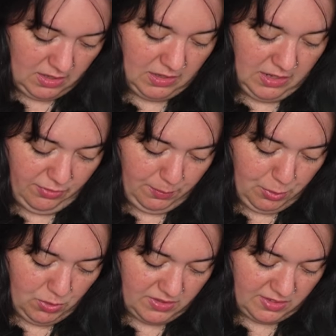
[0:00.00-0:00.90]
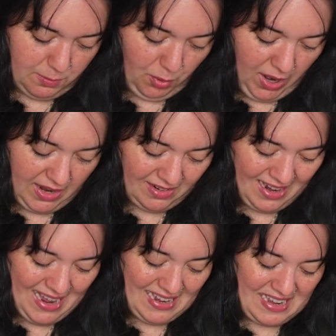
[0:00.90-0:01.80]
Liverpool is the brand.
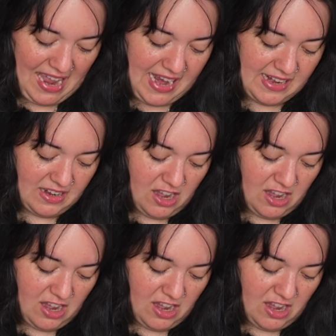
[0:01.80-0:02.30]
Caden